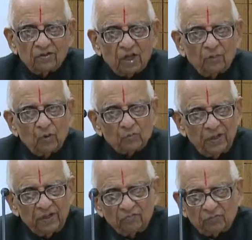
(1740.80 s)
It was almost
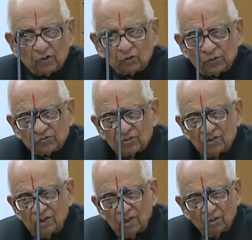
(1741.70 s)
made infectious.
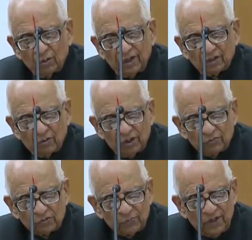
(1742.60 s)
No
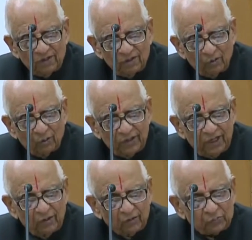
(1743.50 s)
inquiry was made, no
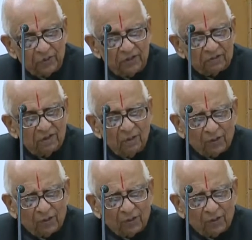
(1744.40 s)
hearing was made.